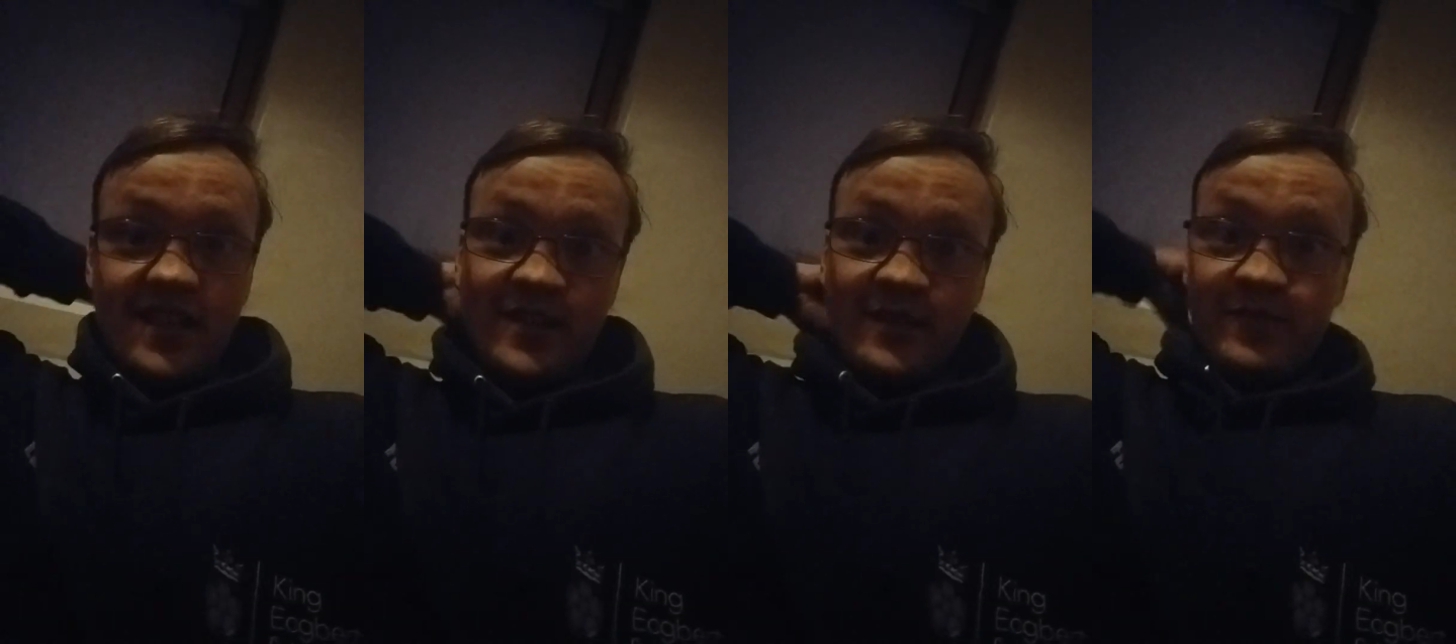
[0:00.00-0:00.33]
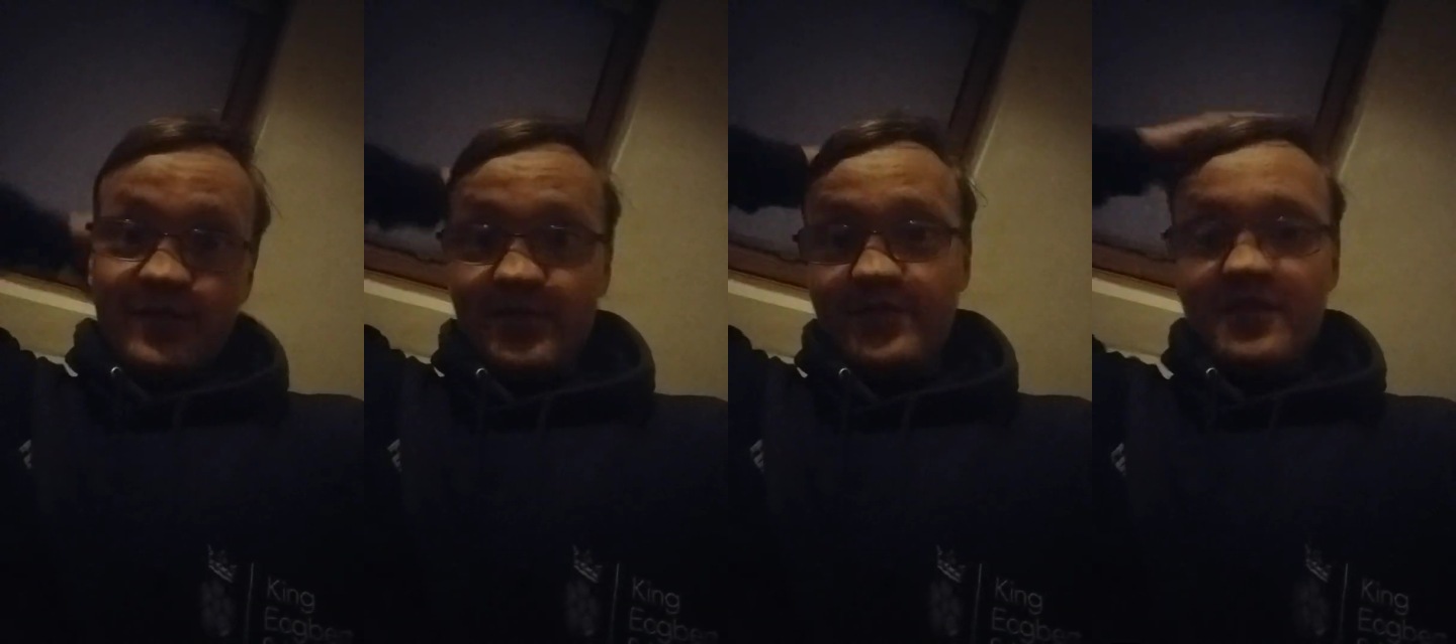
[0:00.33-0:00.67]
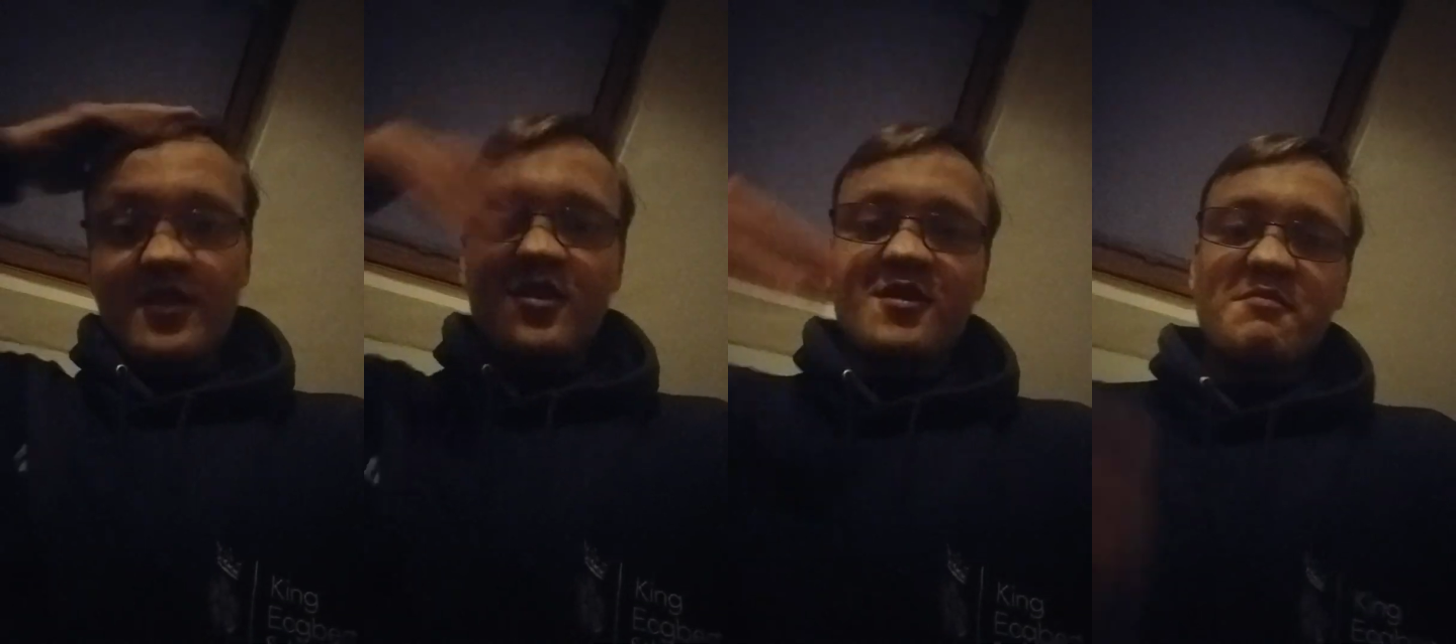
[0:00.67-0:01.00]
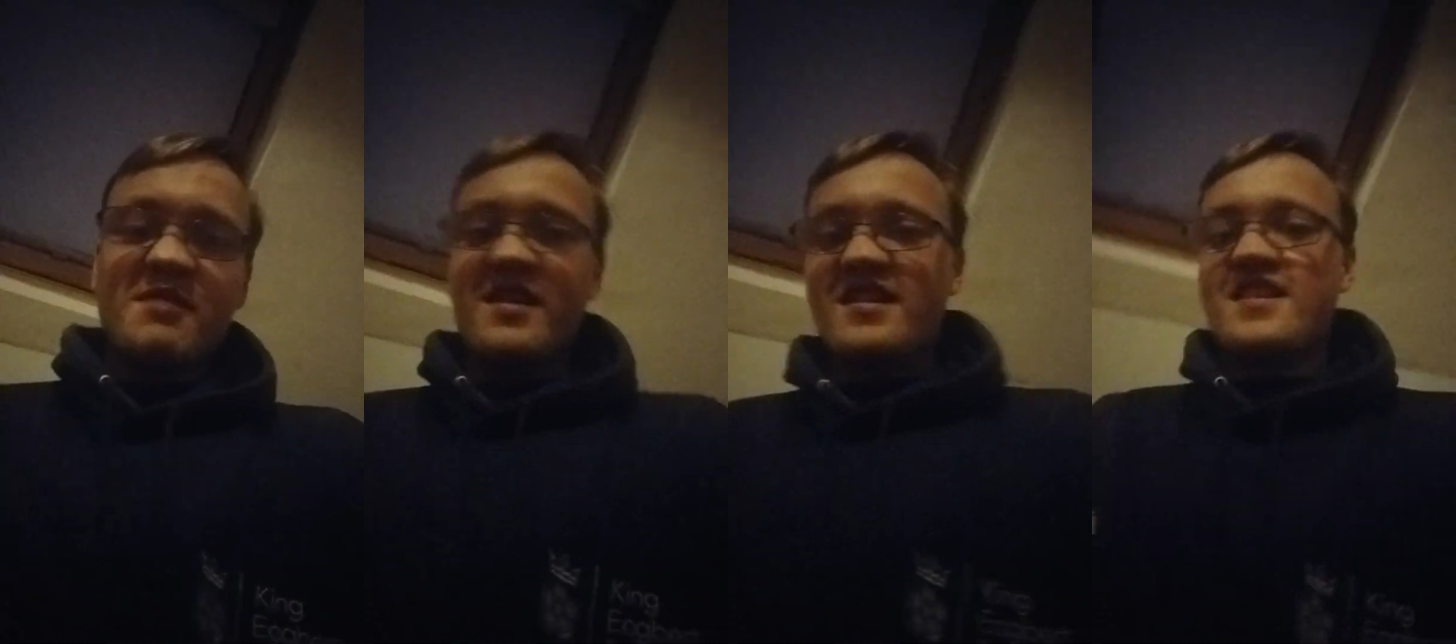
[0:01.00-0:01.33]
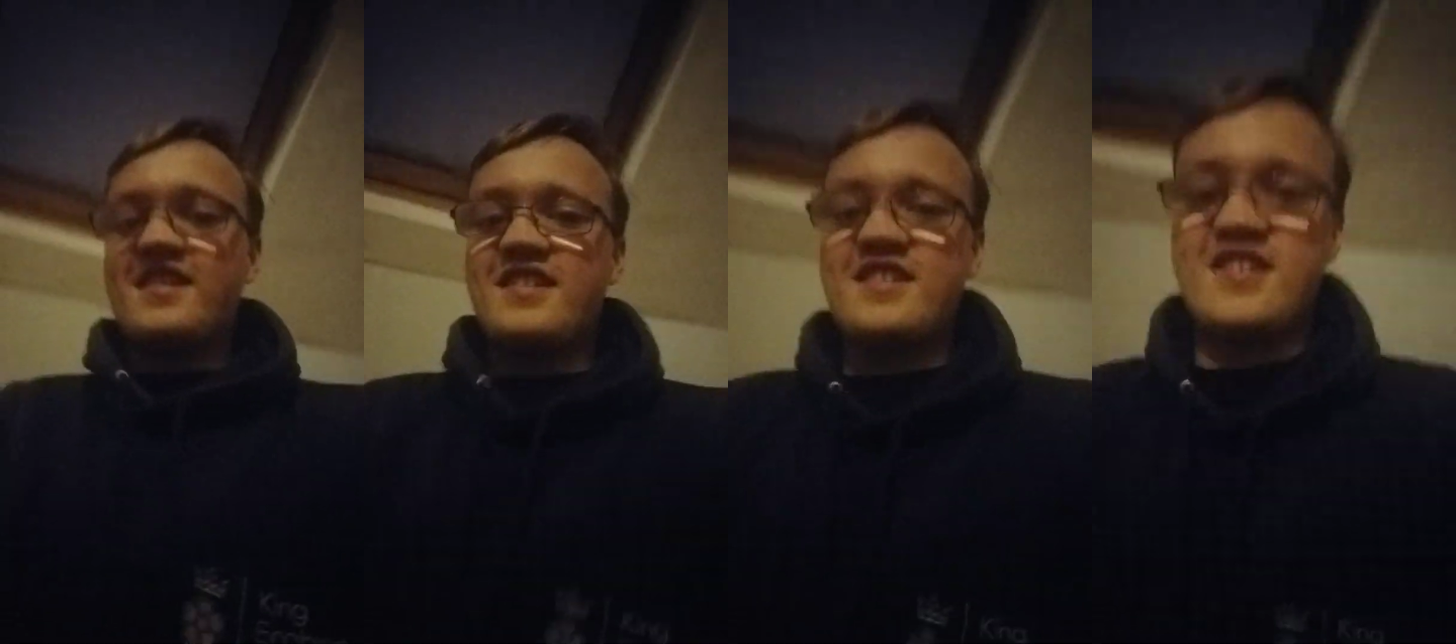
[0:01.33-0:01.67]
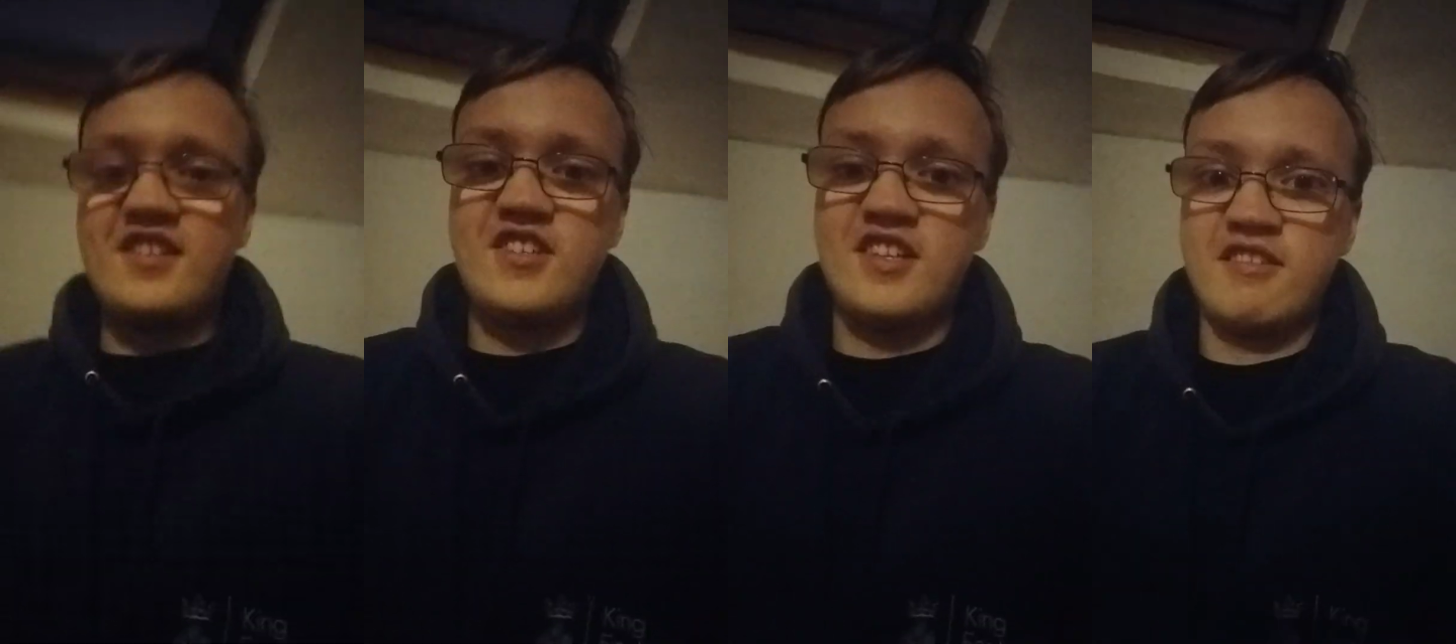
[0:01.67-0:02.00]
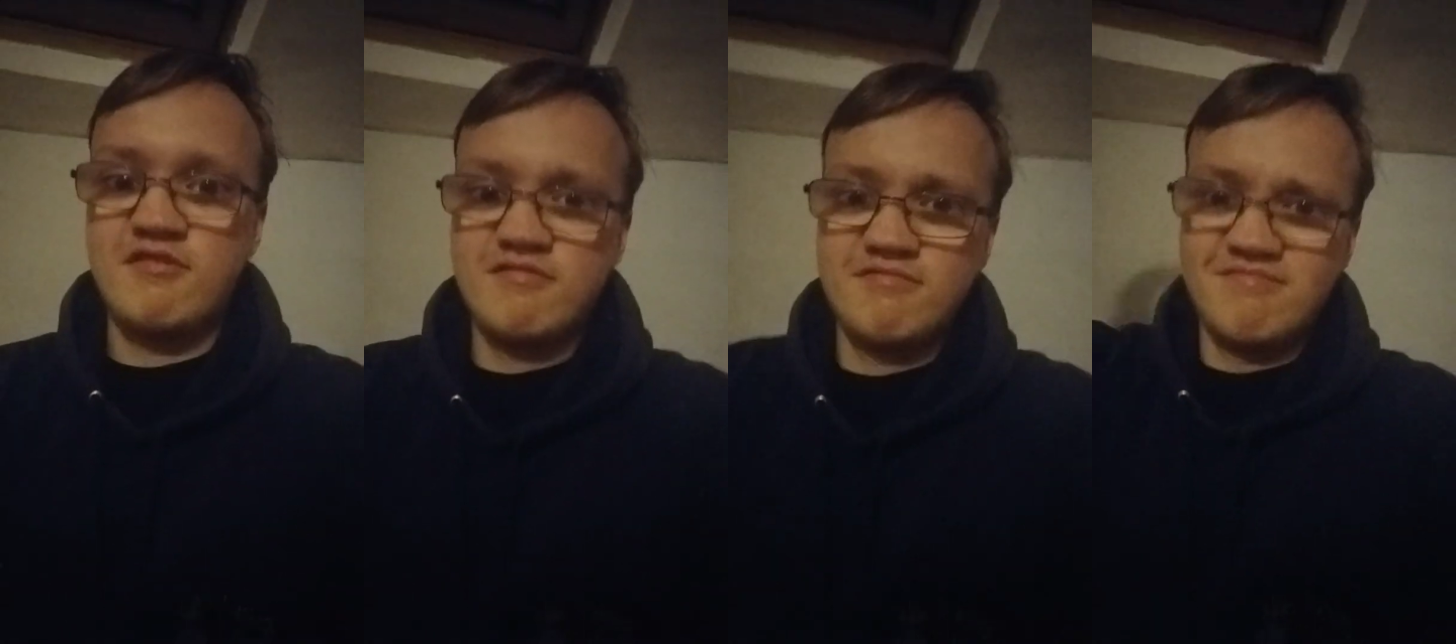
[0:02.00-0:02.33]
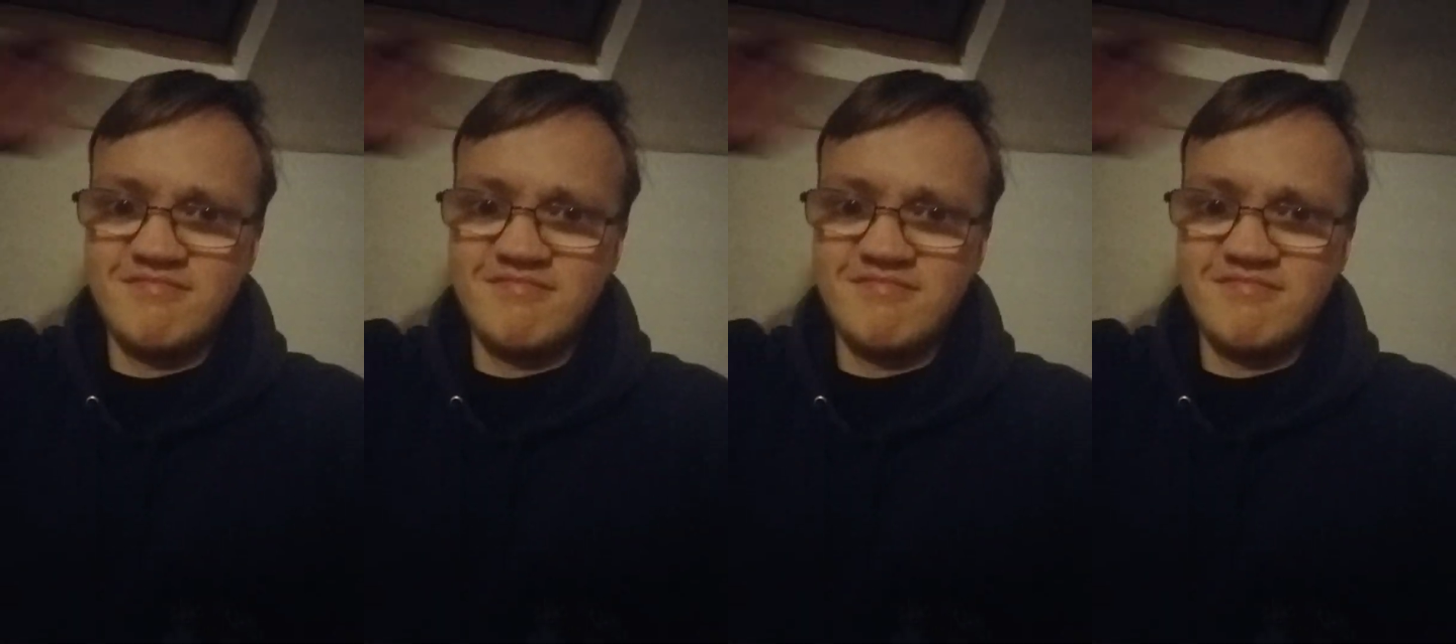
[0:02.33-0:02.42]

Um, welcome back guys to the channel.